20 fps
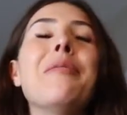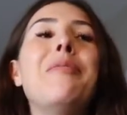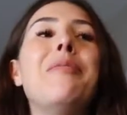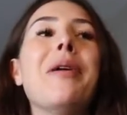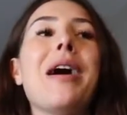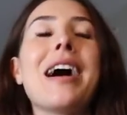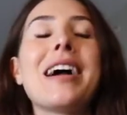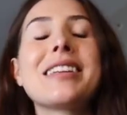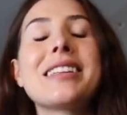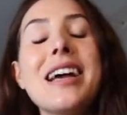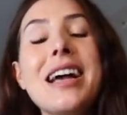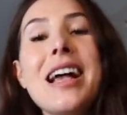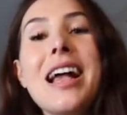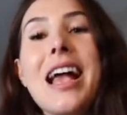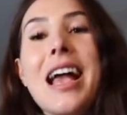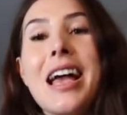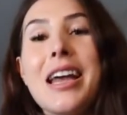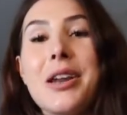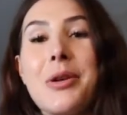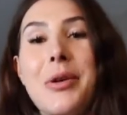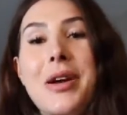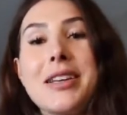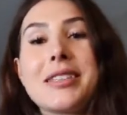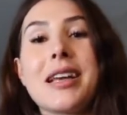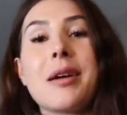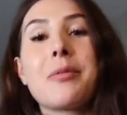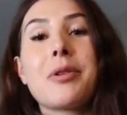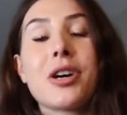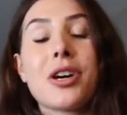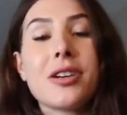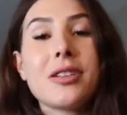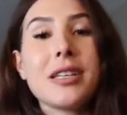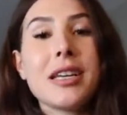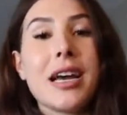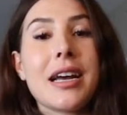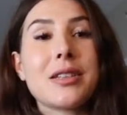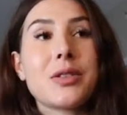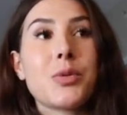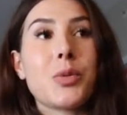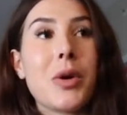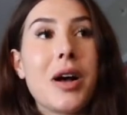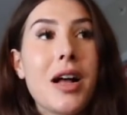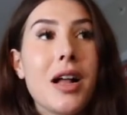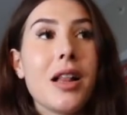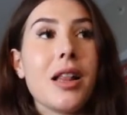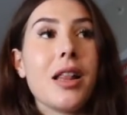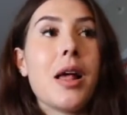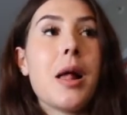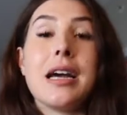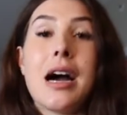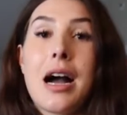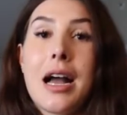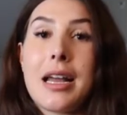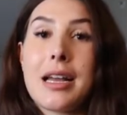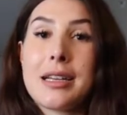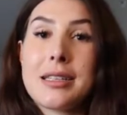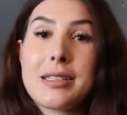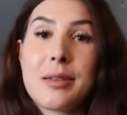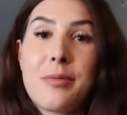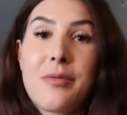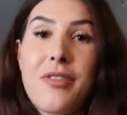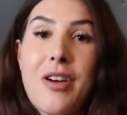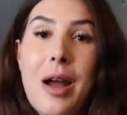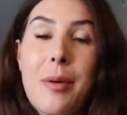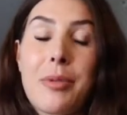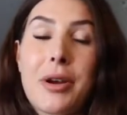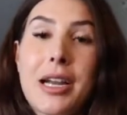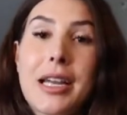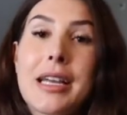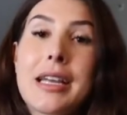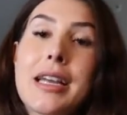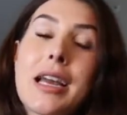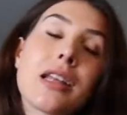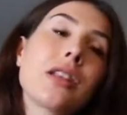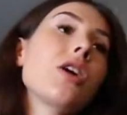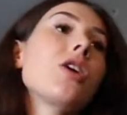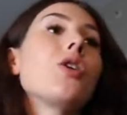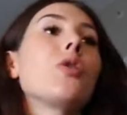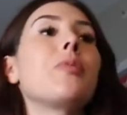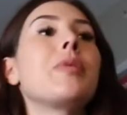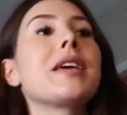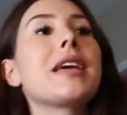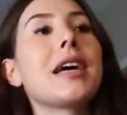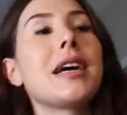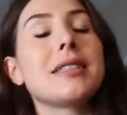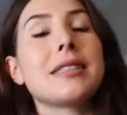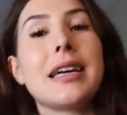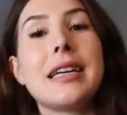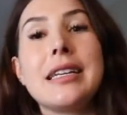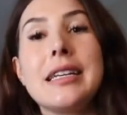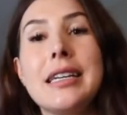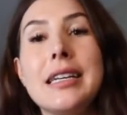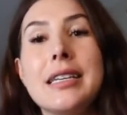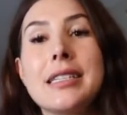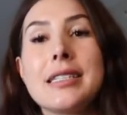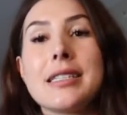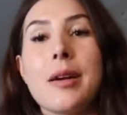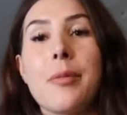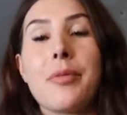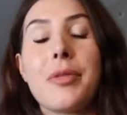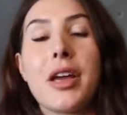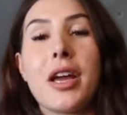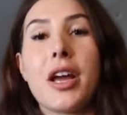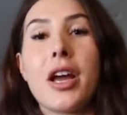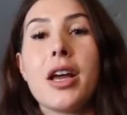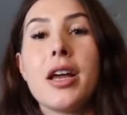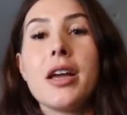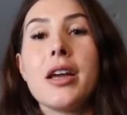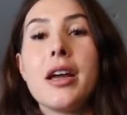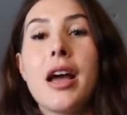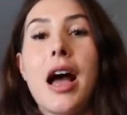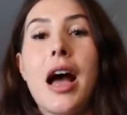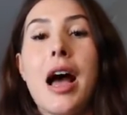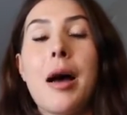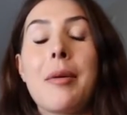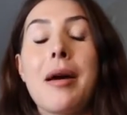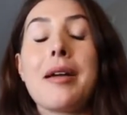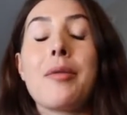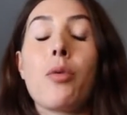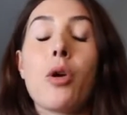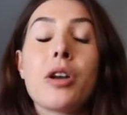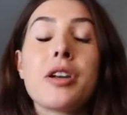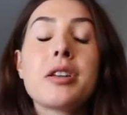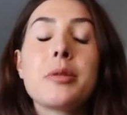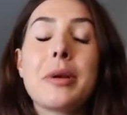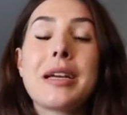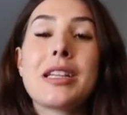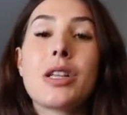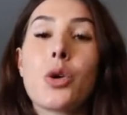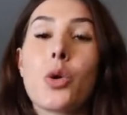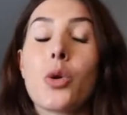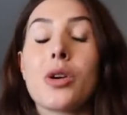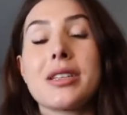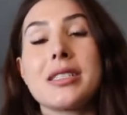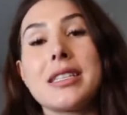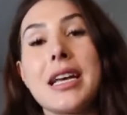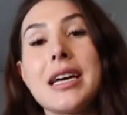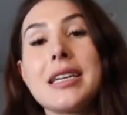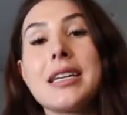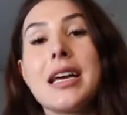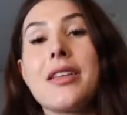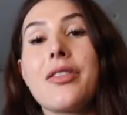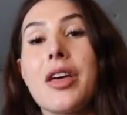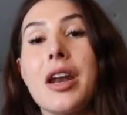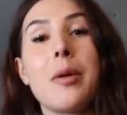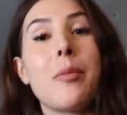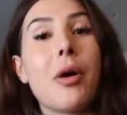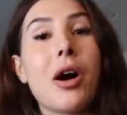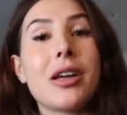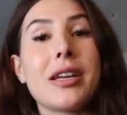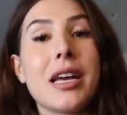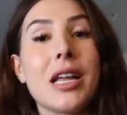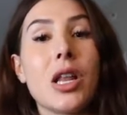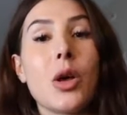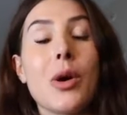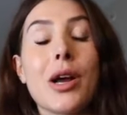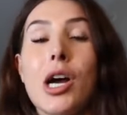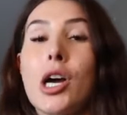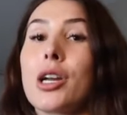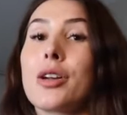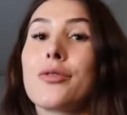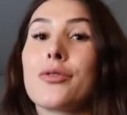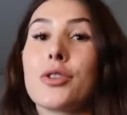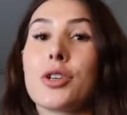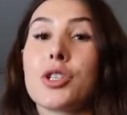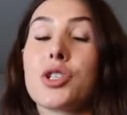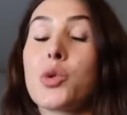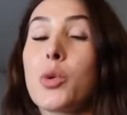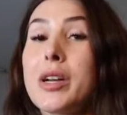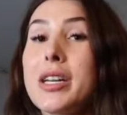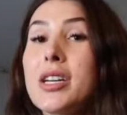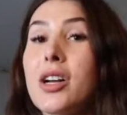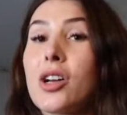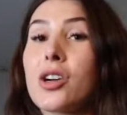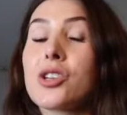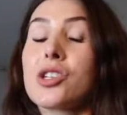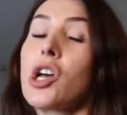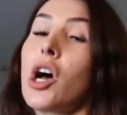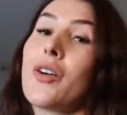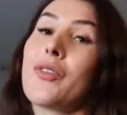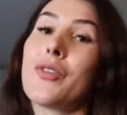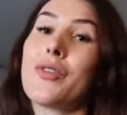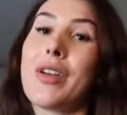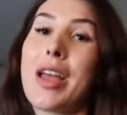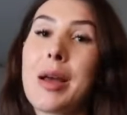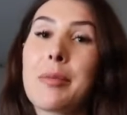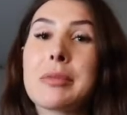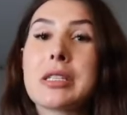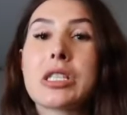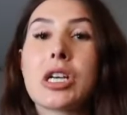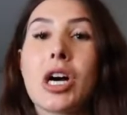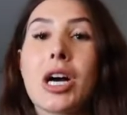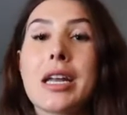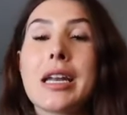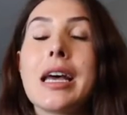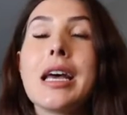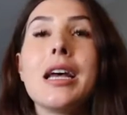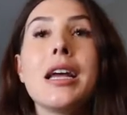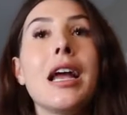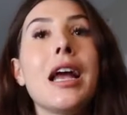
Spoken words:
But anyways, I'm currently as well dyeing some fabric yellow because I need something. I want to make the corset that I bought yellow. I got it for $20 off of Amazon.